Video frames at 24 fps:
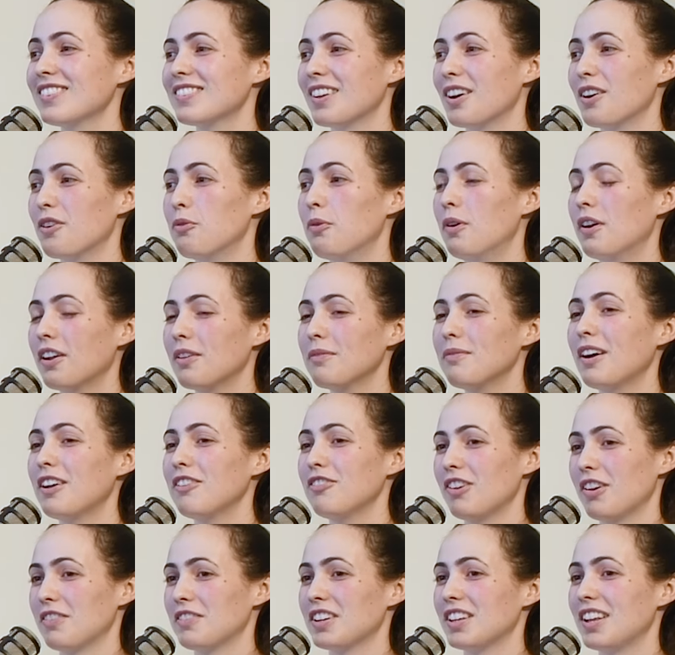One of my
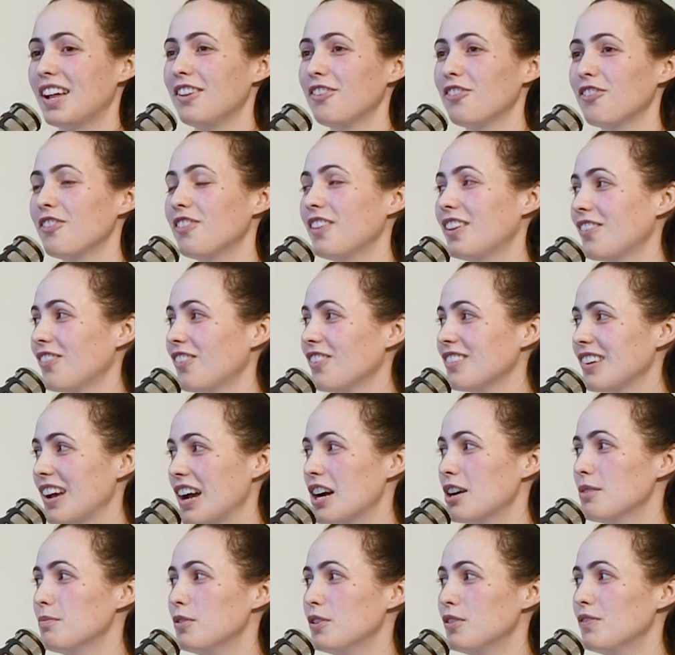favorite lines in this
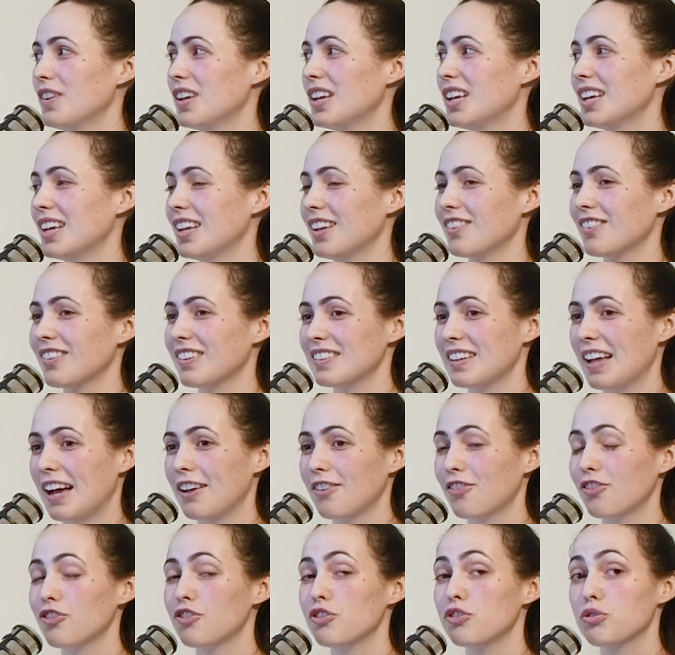entire movie is
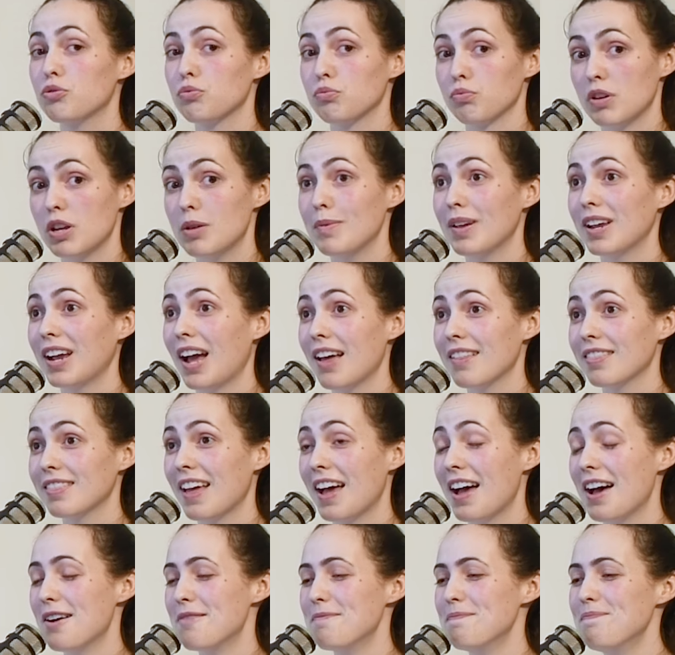Les screaming at
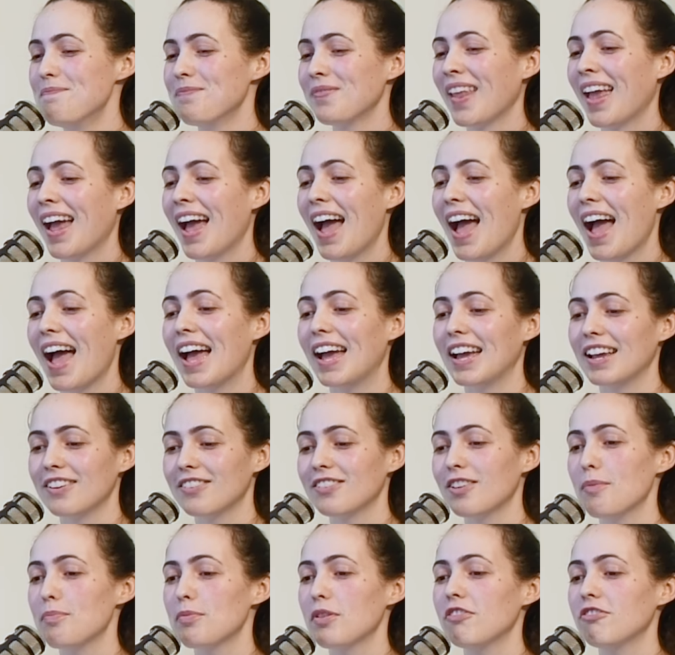them, hangs
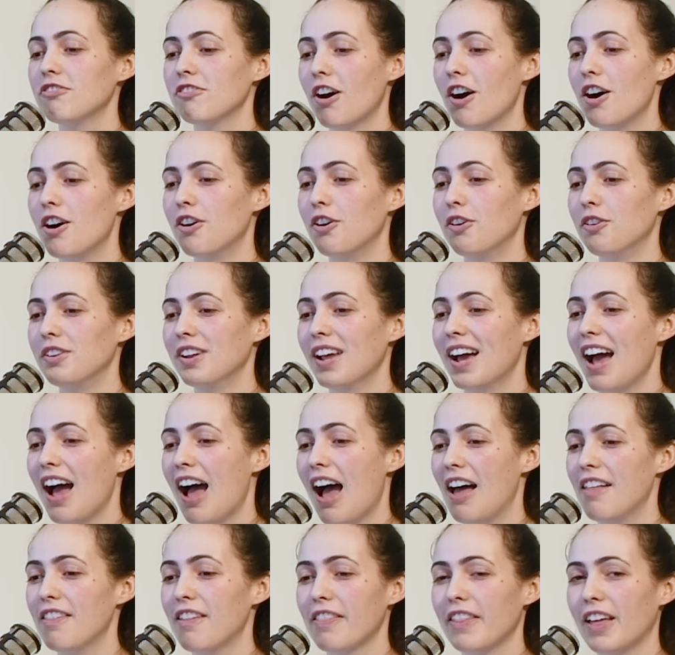up the phone,
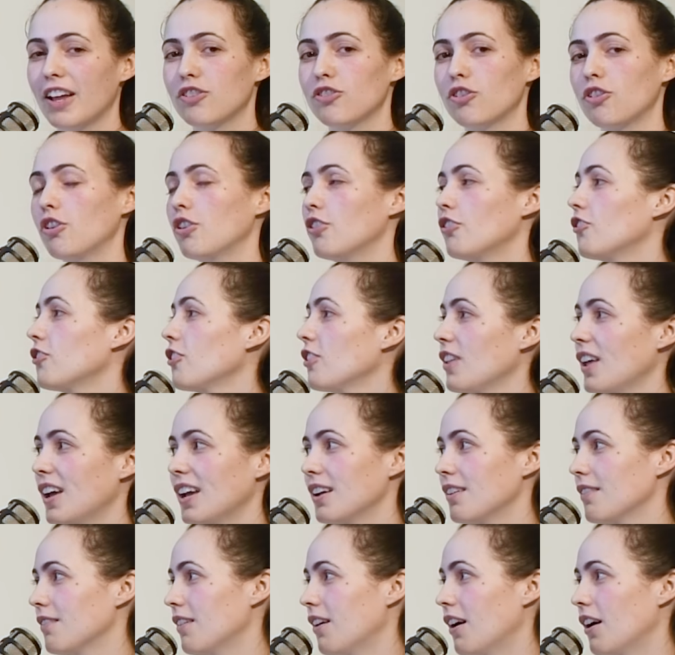and then like turns to
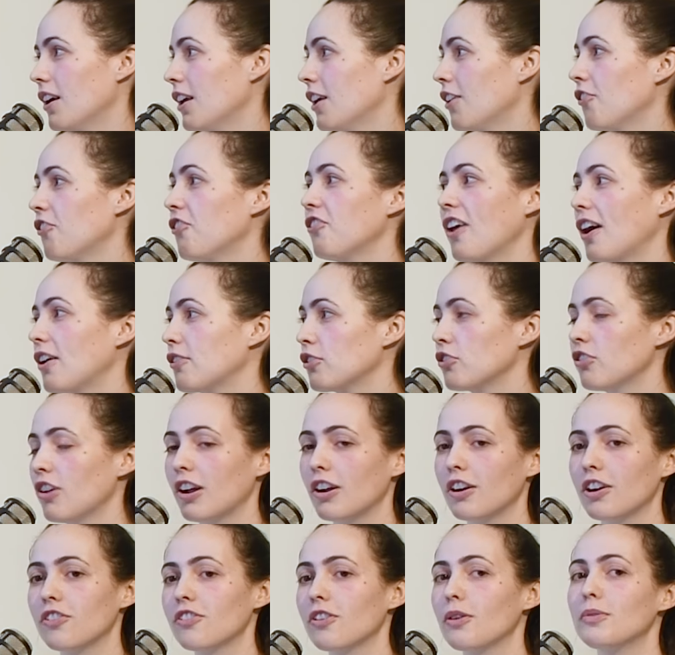like his
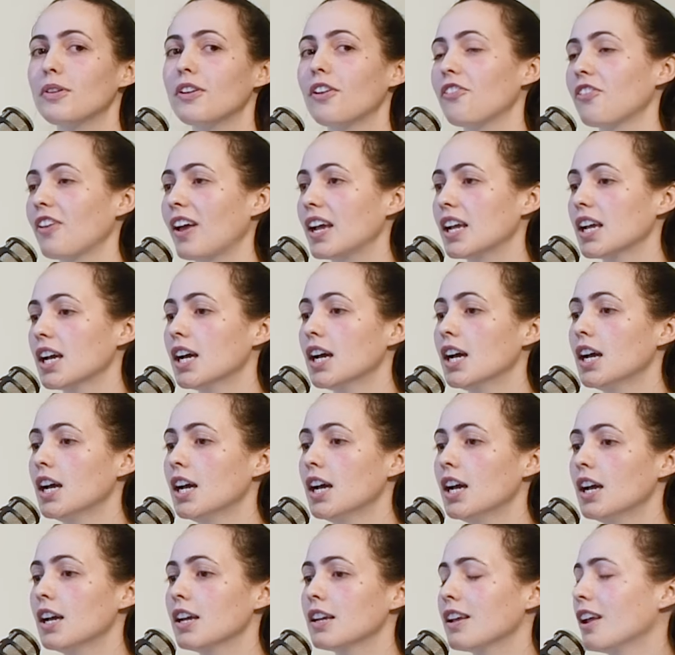secretary or someone and is like,
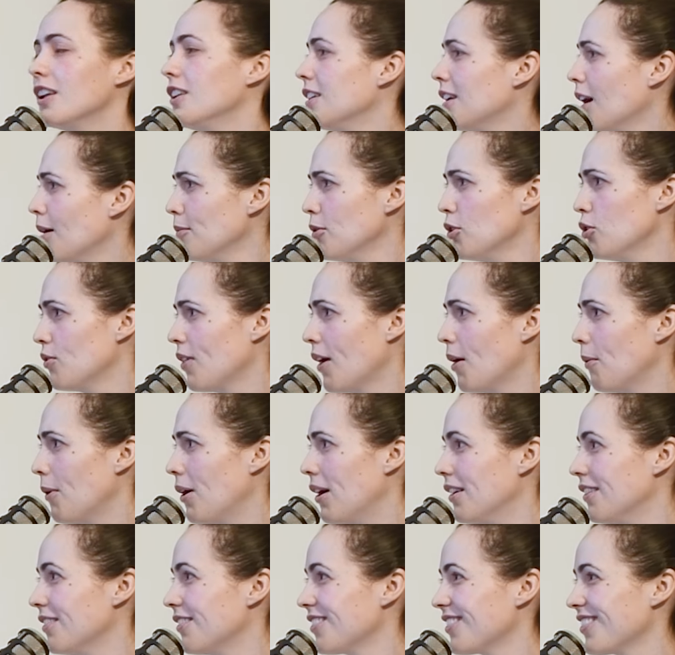can you get me who that
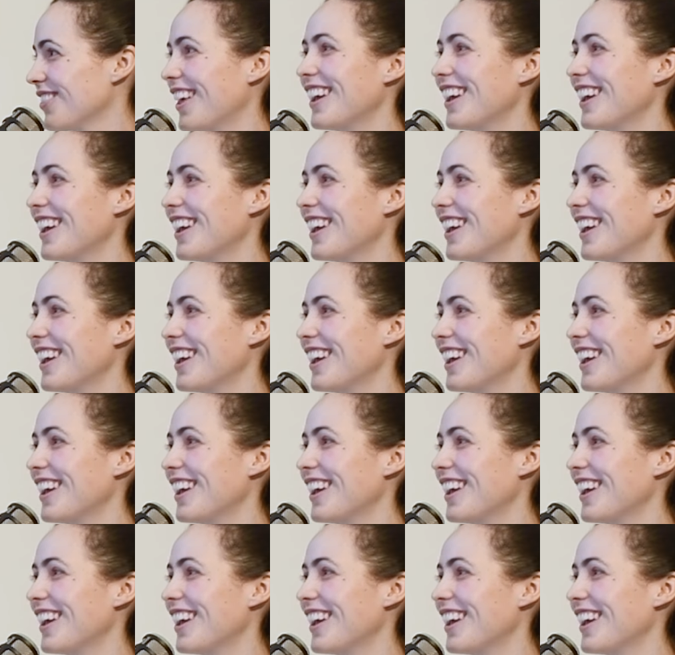was?